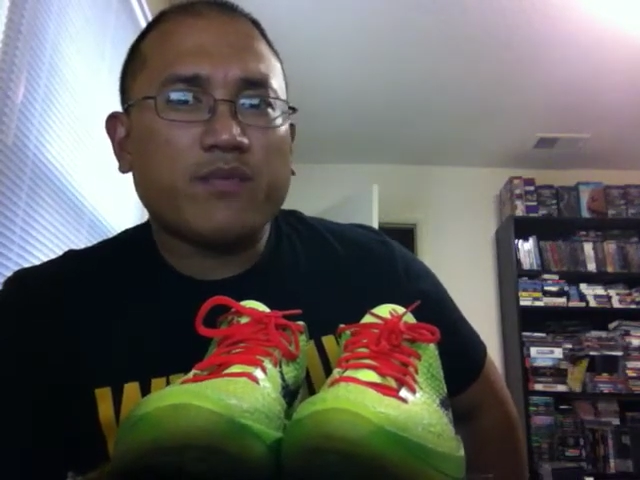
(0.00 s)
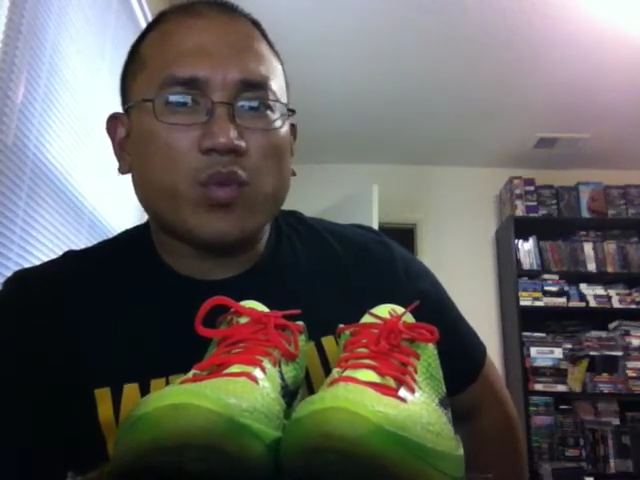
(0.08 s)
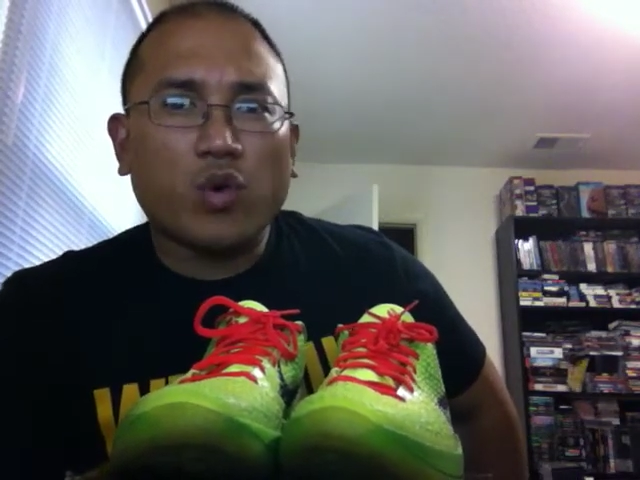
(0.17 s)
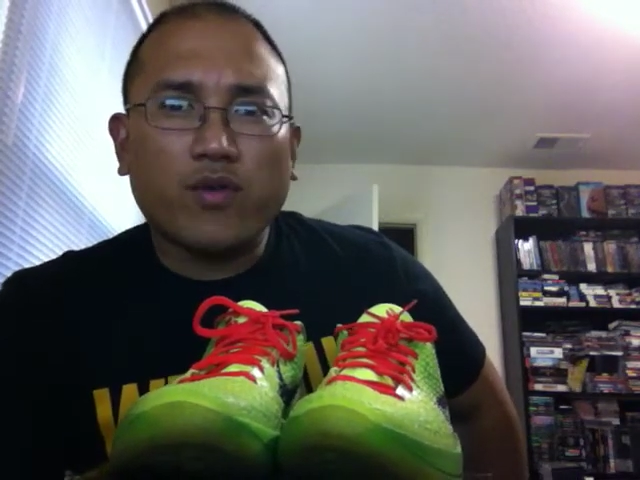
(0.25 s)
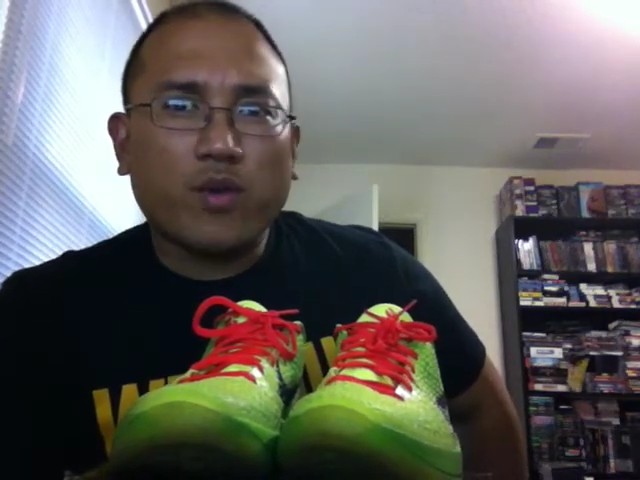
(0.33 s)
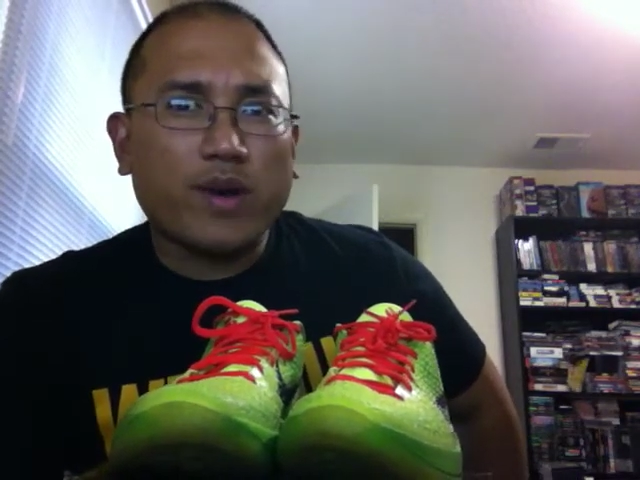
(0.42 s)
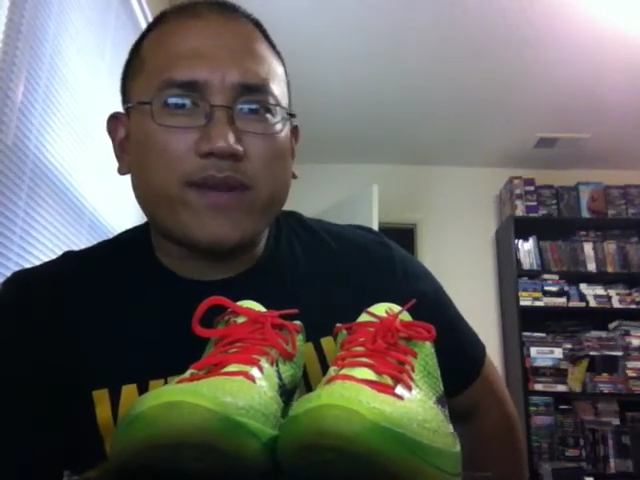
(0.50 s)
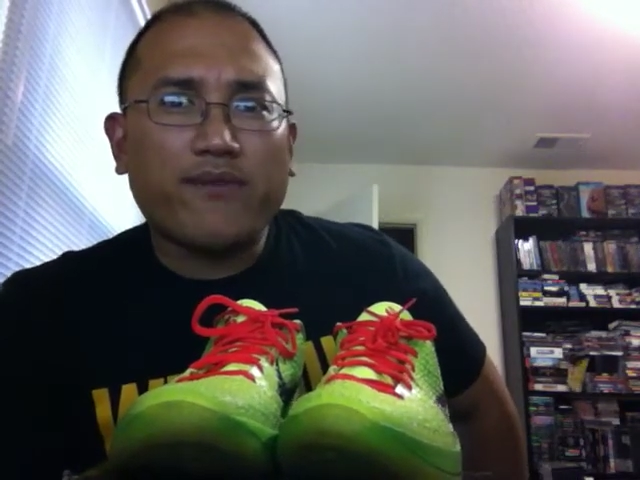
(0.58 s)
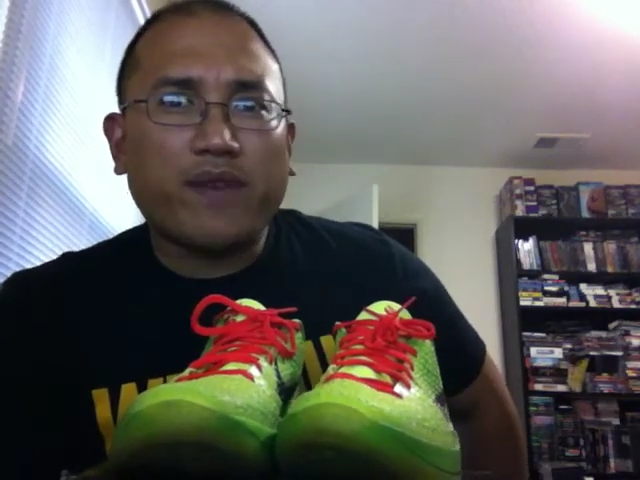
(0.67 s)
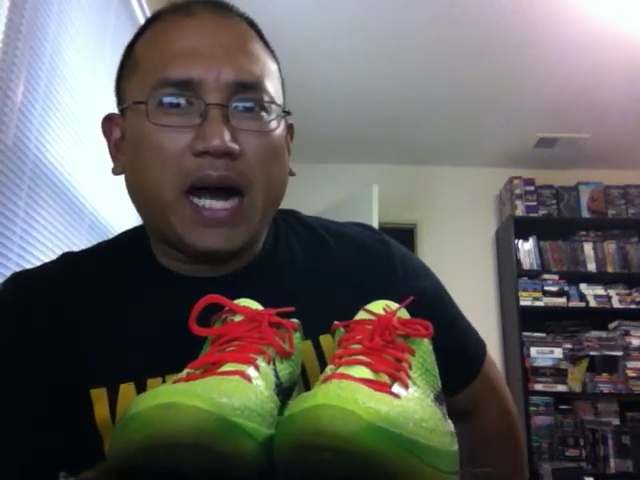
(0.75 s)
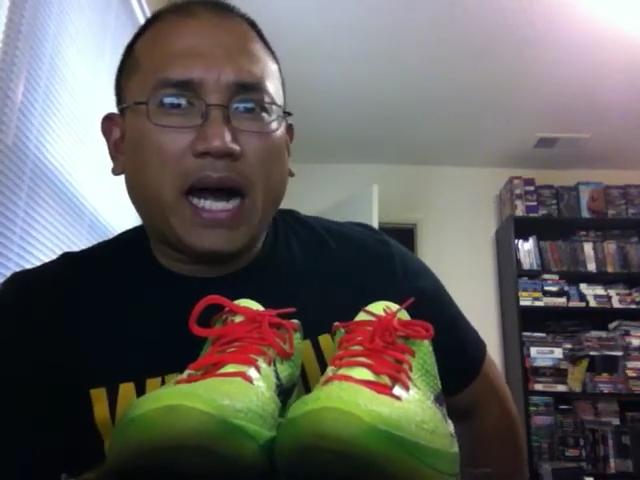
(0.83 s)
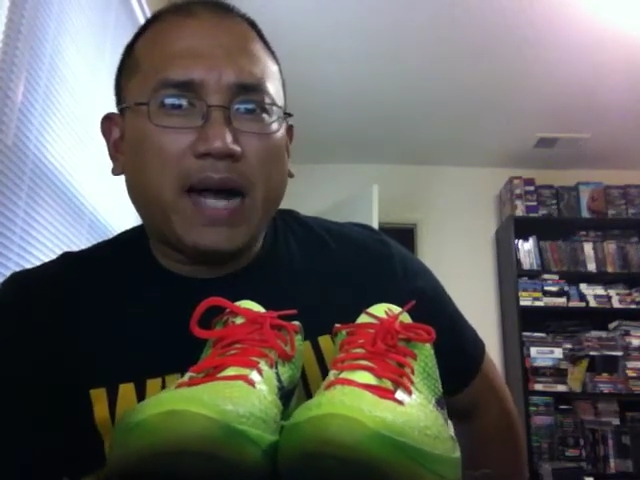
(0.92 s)
Wolf Grey
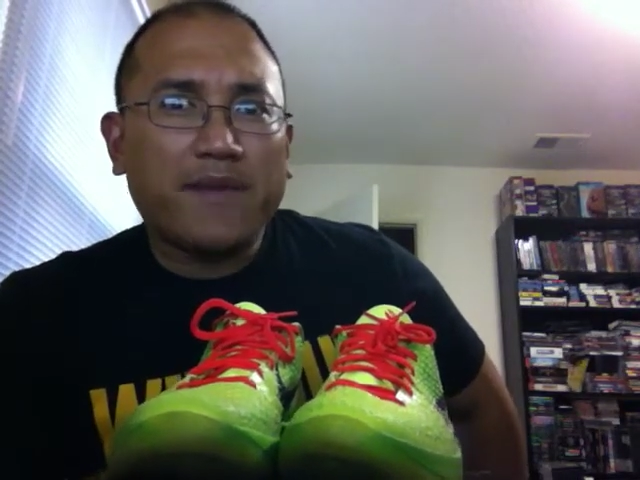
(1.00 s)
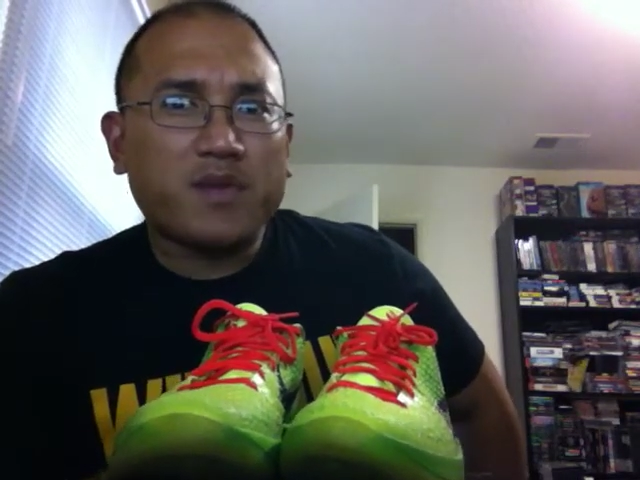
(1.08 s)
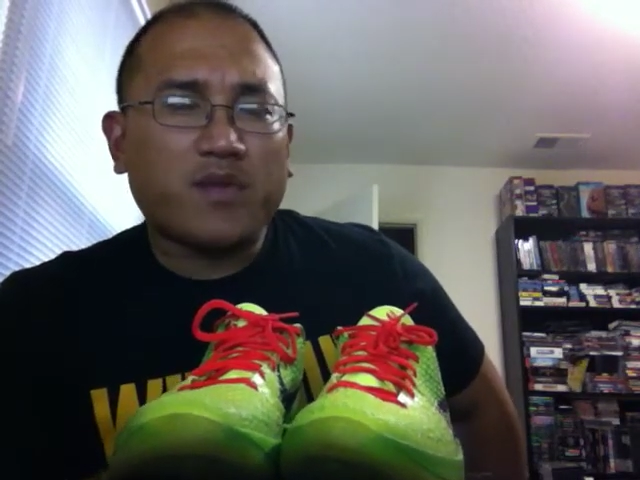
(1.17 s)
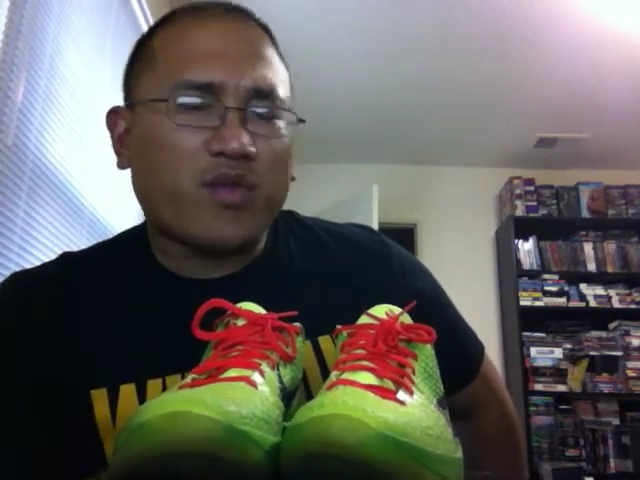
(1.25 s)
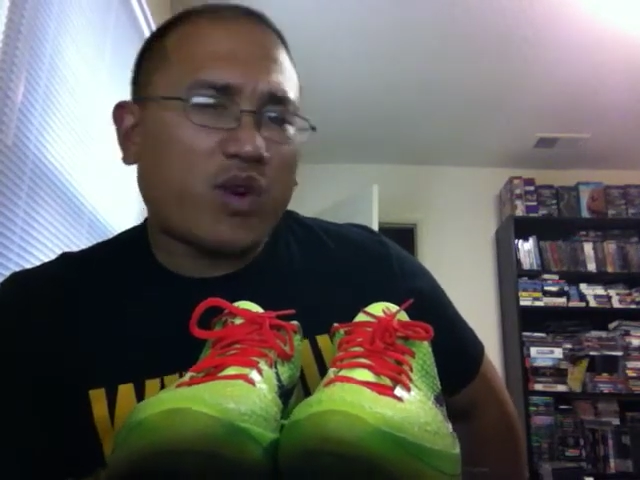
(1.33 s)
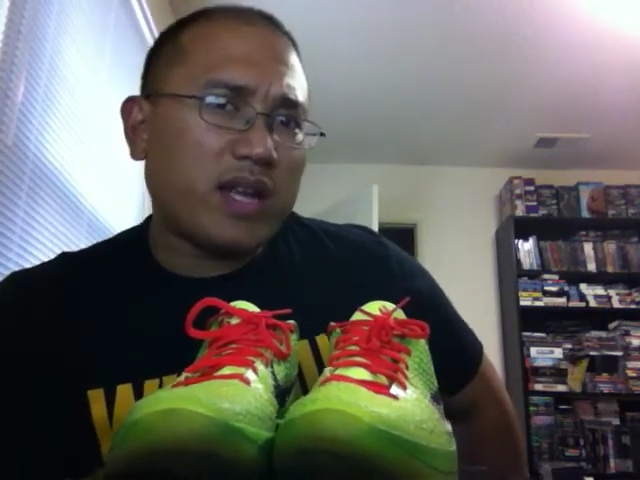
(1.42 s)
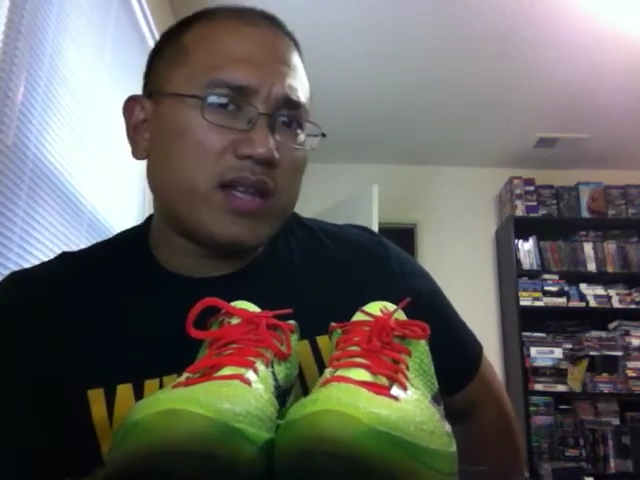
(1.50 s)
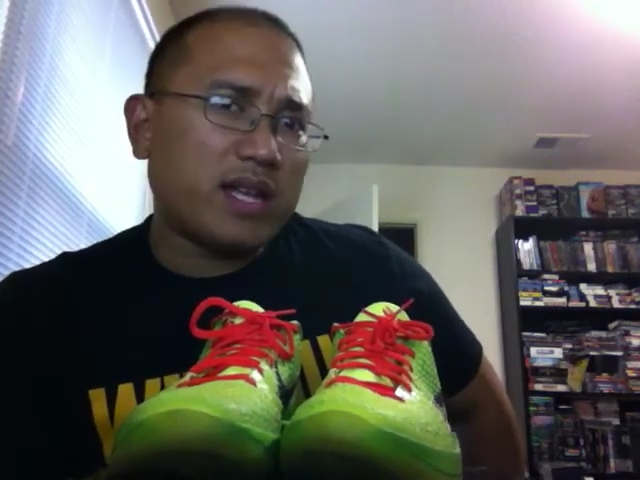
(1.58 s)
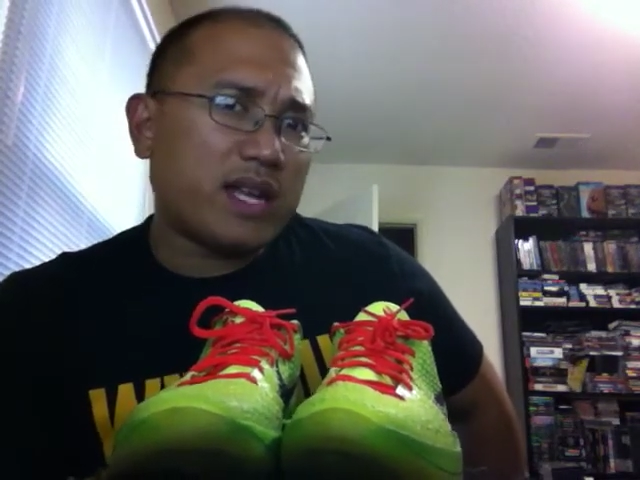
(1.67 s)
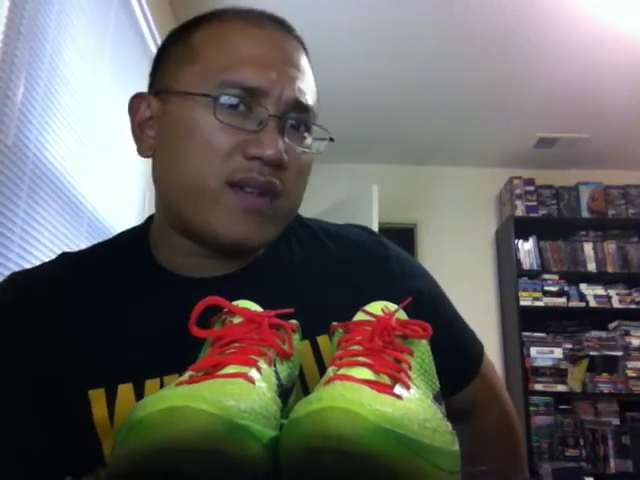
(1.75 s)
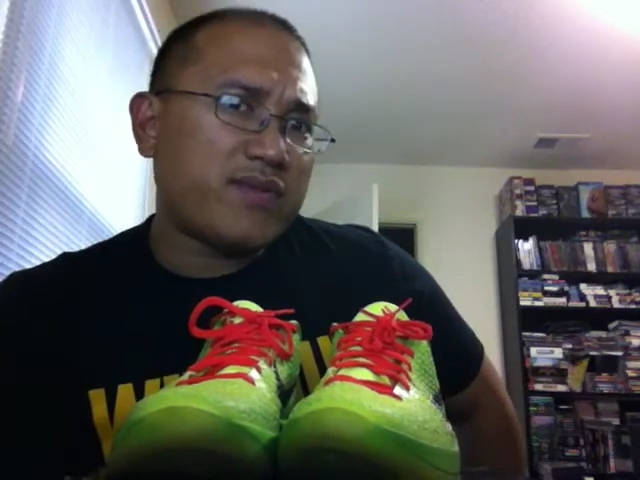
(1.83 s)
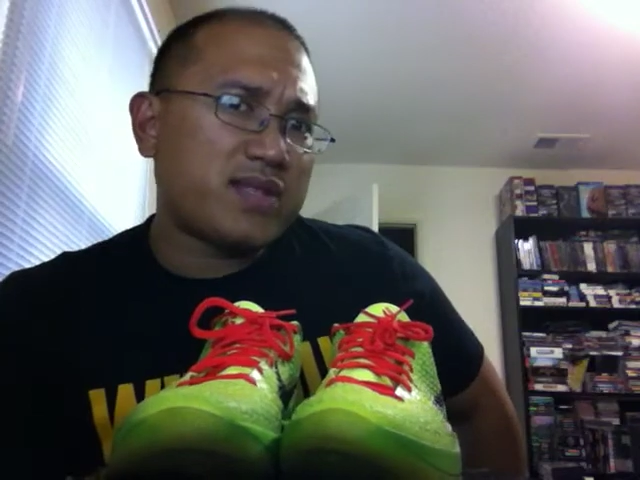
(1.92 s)
5s before I
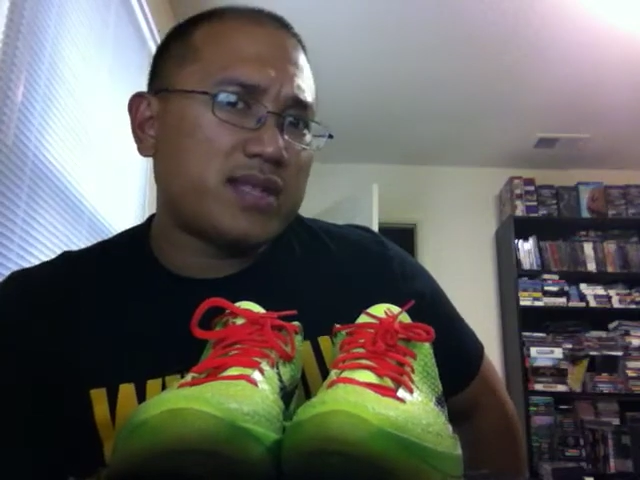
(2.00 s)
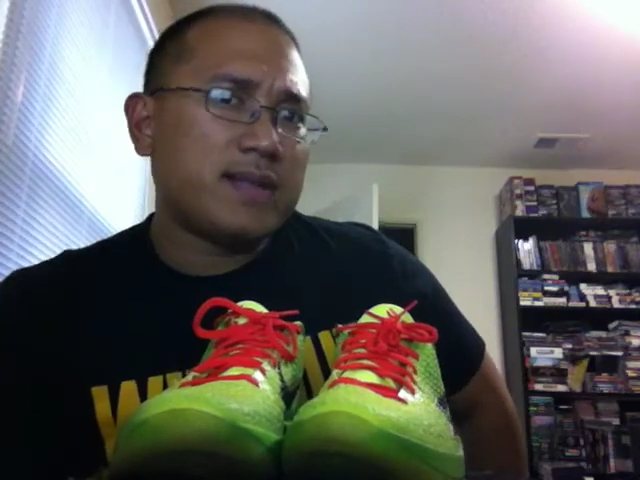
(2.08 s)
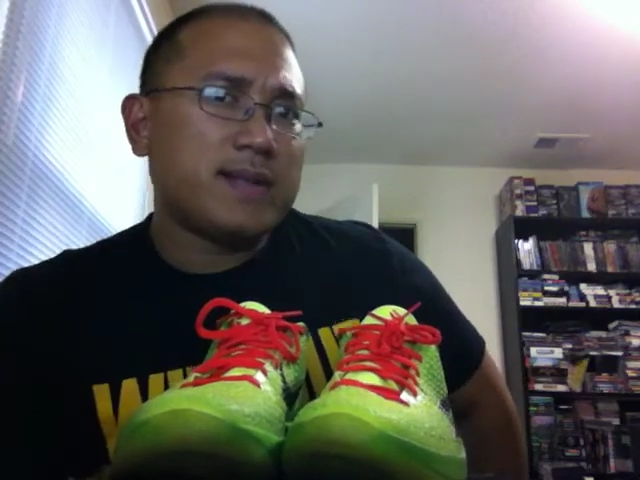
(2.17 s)
left.